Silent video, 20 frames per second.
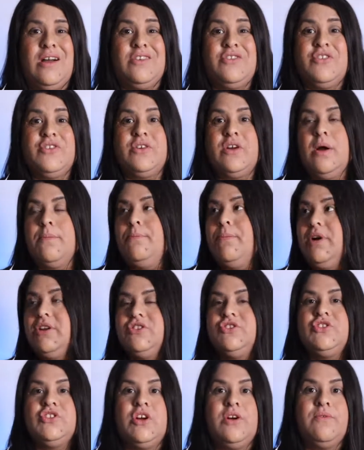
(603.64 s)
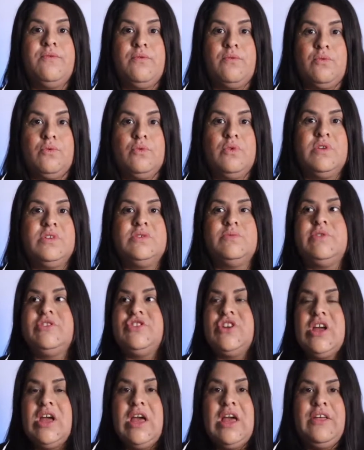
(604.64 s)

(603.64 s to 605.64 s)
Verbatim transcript: under a bunch of rules, which